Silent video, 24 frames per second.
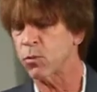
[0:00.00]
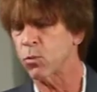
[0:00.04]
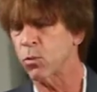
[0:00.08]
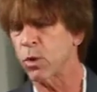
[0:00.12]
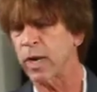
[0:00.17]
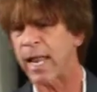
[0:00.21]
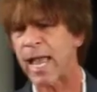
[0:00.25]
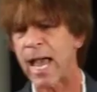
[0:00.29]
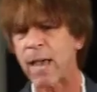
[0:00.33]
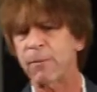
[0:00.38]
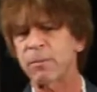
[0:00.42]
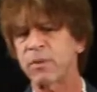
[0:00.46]

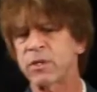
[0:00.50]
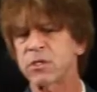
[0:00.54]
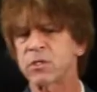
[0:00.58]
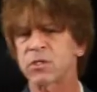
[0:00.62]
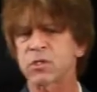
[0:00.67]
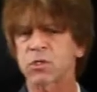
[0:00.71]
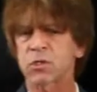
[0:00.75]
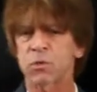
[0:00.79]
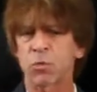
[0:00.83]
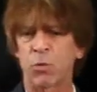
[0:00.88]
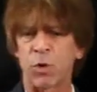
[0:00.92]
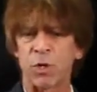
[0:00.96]
What
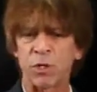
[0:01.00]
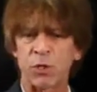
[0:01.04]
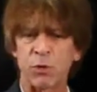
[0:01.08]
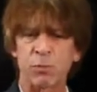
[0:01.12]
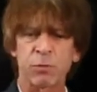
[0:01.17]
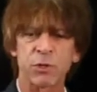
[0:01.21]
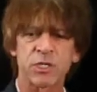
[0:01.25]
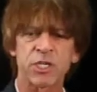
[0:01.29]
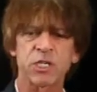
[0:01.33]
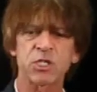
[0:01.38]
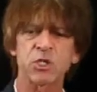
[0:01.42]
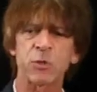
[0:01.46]
happens when you
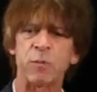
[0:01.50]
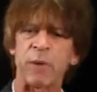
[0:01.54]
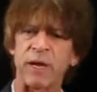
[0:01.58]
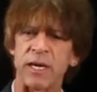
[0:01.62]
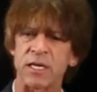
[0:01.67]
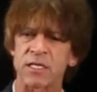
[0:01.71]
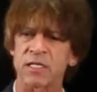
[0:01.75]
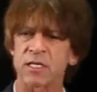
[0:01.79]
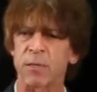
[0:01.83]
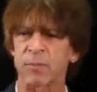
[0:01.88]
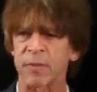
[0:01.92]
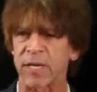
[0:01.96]

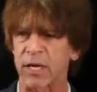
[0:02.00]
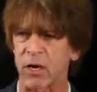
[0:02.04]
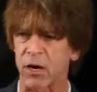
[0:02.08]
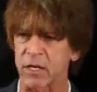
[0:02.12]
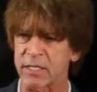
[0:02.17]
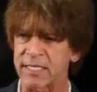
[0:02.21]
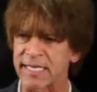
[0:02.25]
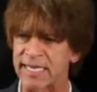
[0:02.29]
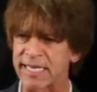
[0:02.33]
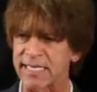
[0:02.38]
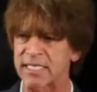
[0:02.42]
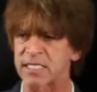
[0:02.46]
participate in something
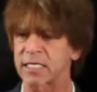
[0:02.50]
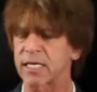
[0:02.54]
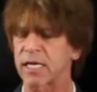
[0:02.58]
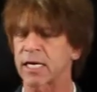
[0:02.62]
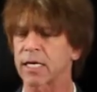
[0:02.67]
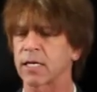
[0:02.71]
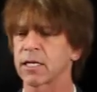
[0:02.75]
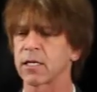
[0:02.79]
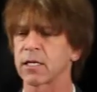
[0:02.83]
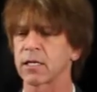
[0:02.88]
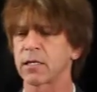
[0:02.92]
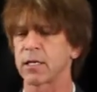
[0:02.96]

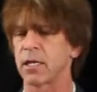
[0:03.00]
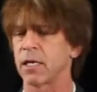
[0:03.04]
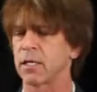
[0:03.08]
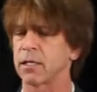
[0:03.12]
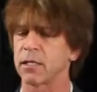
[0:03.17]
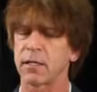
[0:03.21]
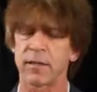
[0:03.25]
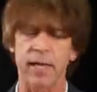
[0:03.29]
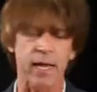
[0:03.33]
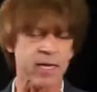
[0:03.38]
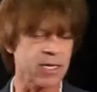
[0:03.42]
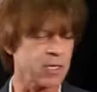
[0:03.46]
artistic,
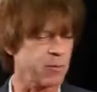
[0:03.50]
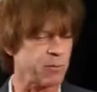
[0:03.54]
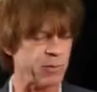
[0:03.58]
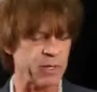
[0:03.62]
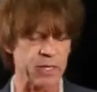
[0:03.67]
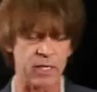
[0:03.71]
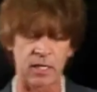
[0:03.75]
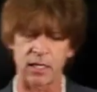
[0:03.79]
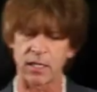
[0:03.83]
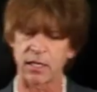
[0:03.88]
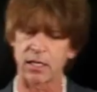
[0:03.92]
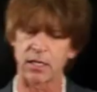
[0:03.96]
and that could
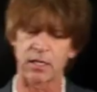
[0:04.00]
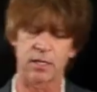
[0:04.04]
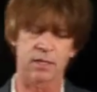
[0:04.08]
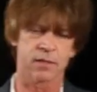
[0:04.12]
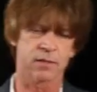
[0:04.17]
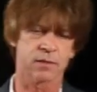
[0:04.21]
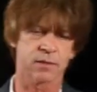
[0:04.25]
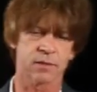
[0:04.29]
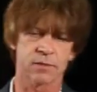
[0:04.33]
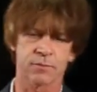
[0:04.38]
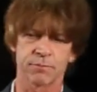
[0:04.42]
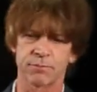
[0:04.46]
be
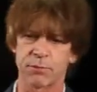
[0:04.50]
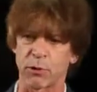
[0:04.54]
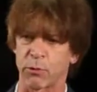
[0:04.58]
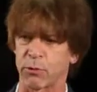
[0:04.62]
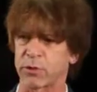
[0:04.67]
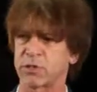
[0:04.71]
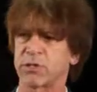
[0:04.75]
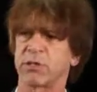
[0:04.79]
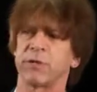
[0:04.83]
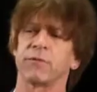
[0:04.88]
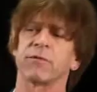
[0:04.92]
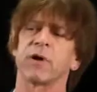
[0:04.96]

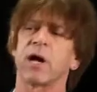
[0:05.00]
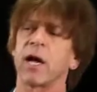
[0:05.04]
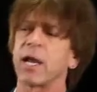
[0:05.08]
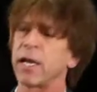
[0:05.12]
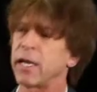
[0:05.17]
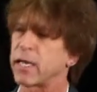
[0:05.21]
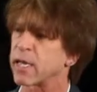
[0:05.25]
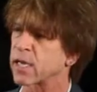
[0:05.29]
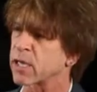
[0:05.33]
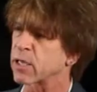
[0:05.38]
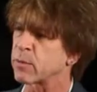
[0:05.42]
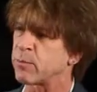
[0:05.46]
poetry
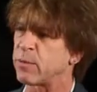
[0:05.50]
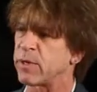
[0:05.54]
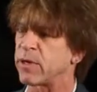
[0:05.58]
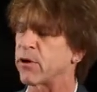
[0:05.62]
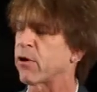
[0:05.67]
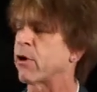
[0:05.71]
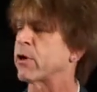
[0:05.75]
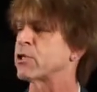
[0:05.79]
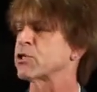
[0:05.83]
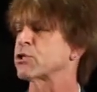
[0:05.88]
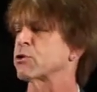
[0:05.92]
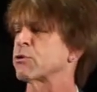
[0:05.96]
writing, it could be
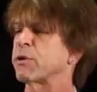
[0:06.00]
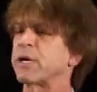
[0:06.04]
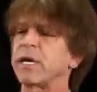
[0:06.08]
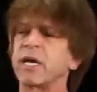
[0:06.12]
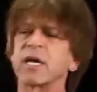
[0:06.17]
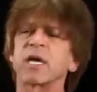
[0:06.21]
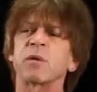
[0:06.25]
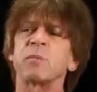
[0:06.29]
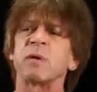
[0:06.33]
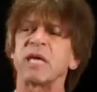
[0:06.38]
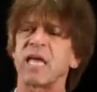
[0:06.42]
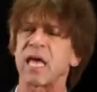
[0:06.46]
archery,
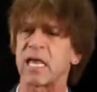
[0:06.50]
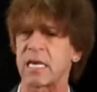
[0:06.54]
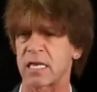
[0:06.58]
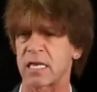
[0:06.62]
it could be